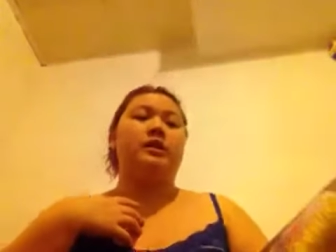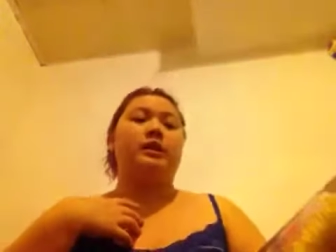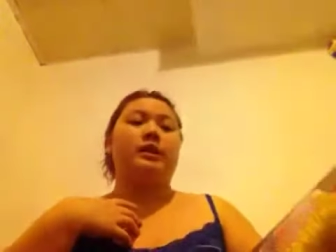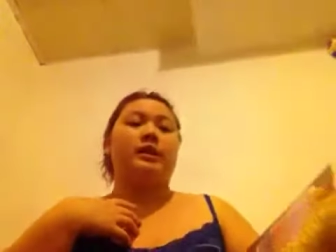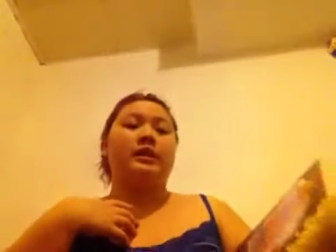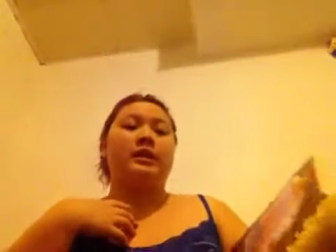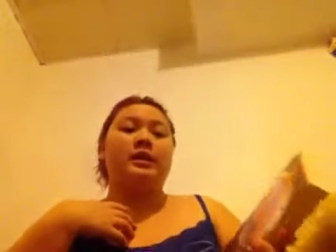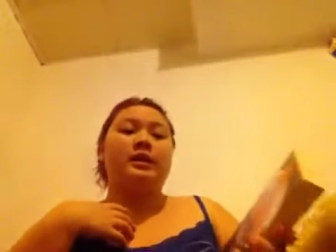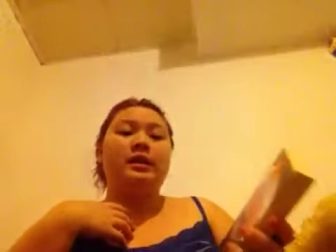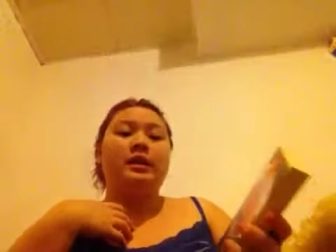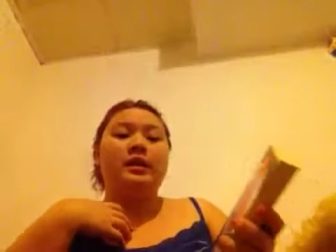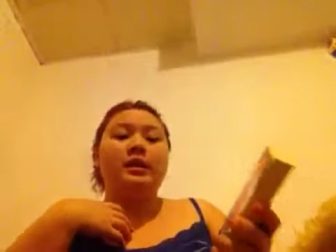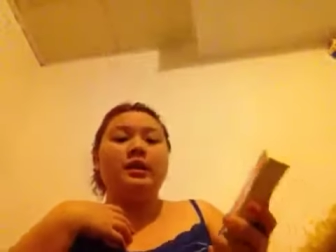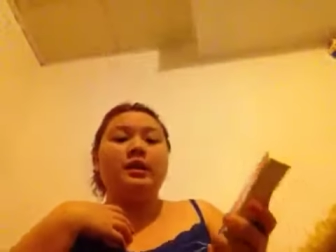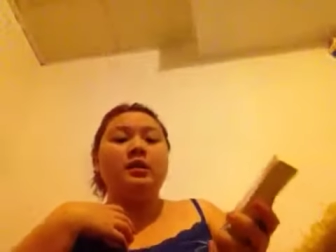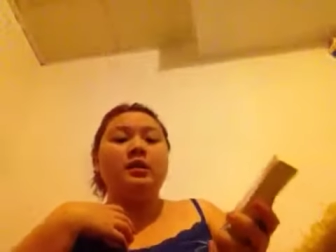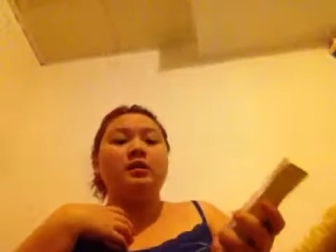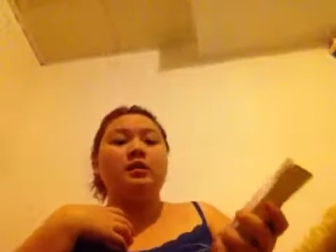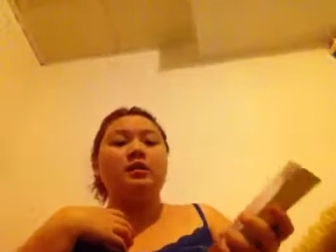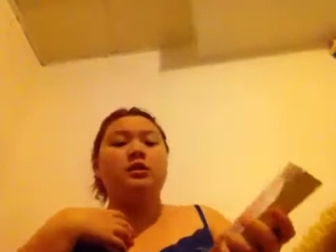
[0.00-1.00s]

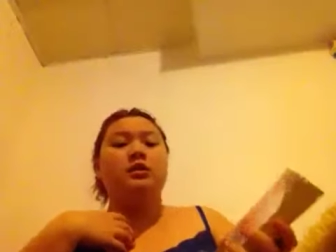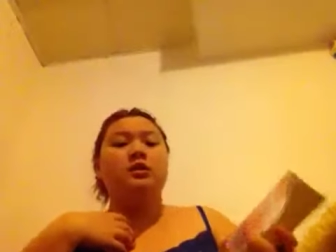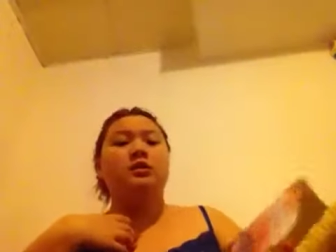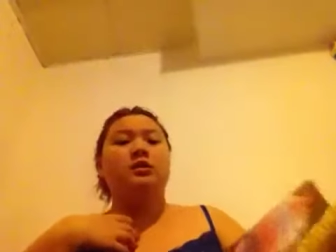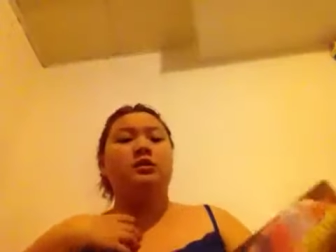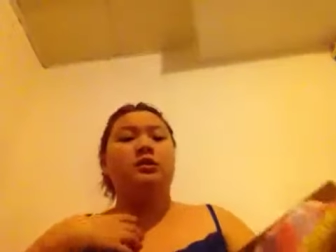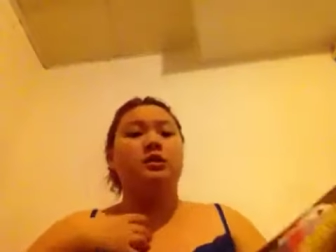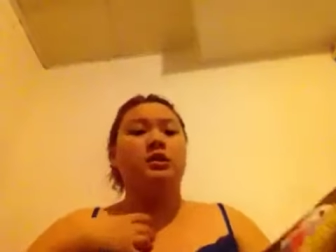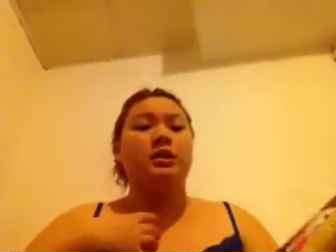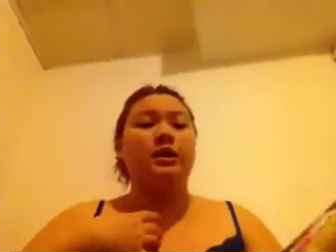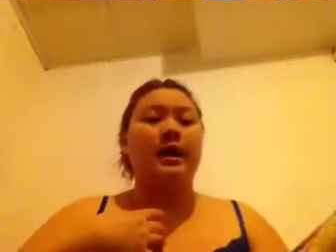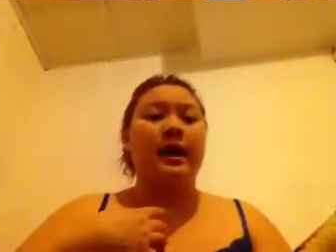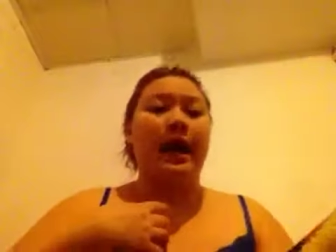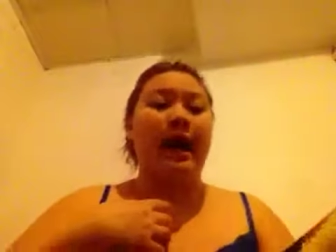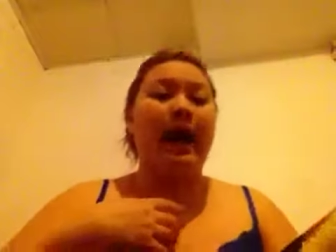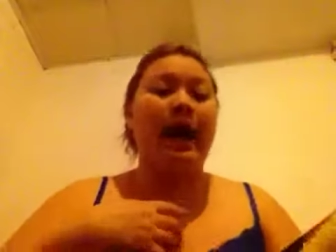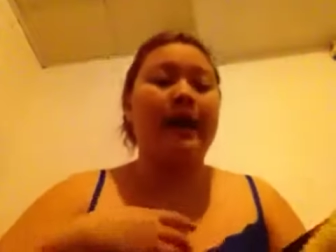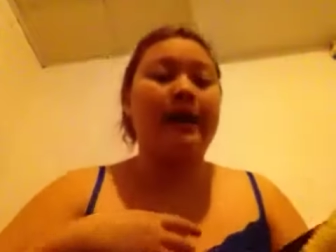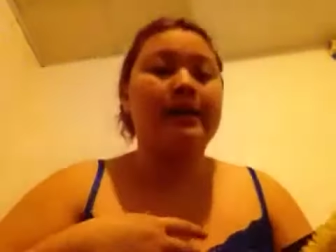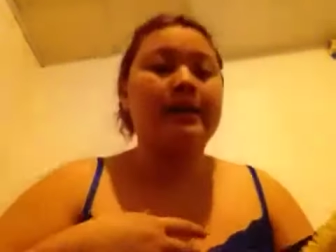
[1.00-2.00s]
he
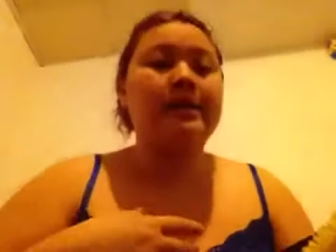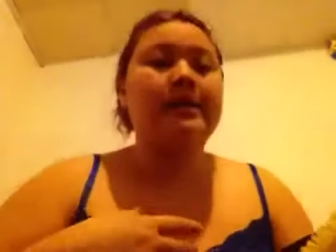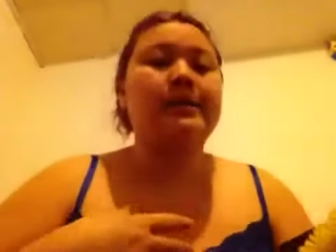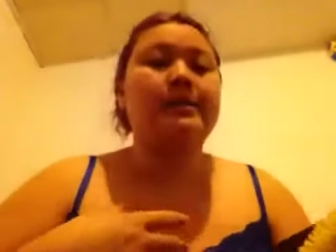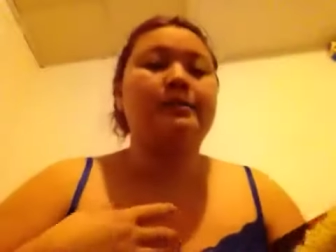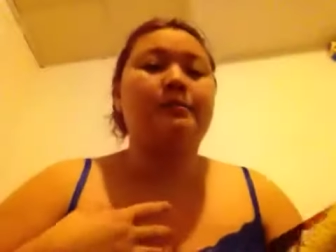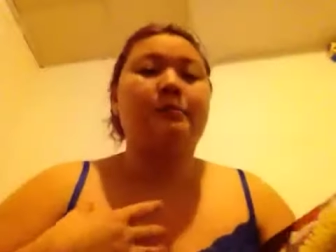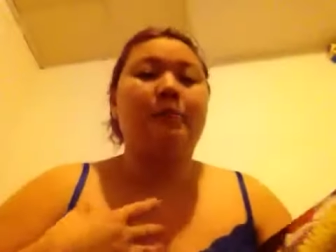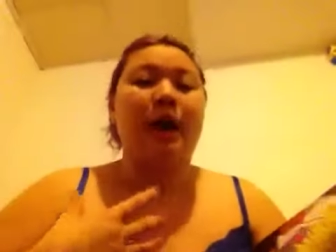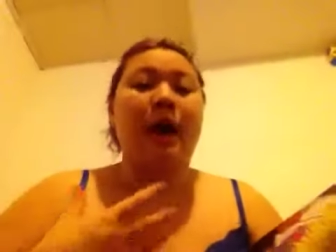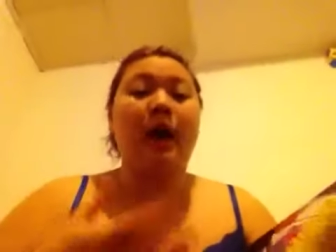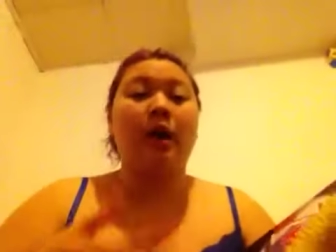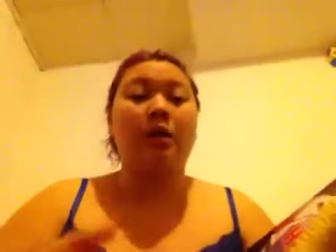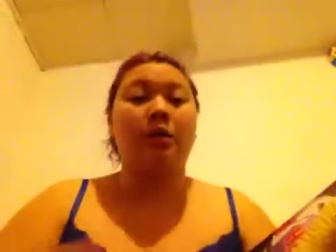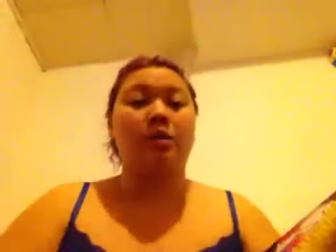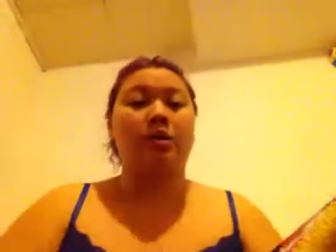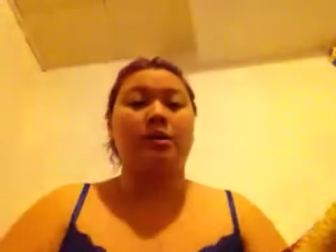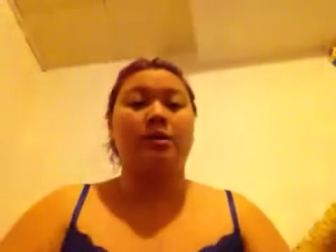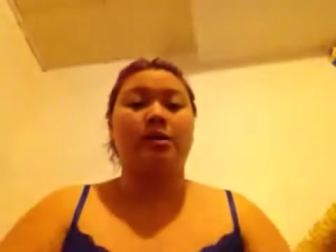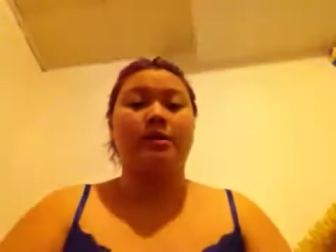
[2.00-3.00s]
has
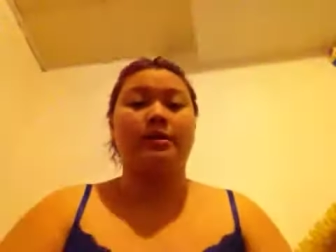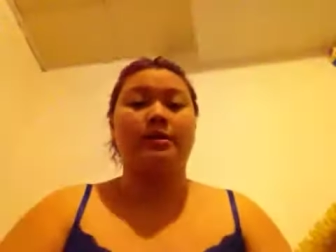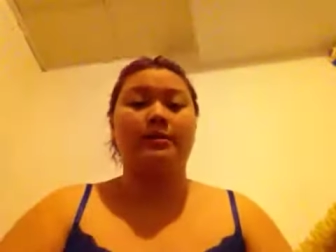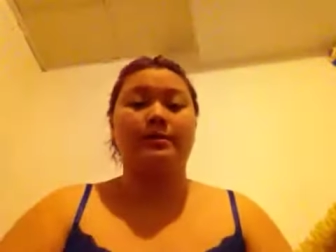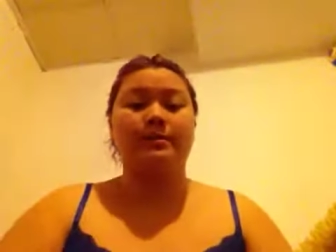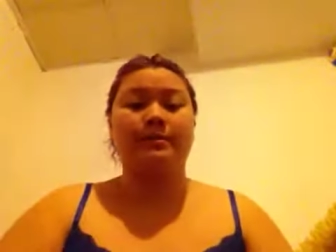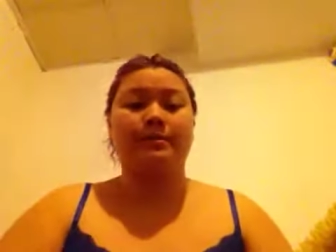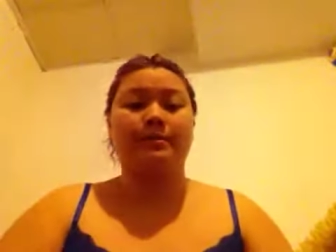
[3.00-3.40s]
powers.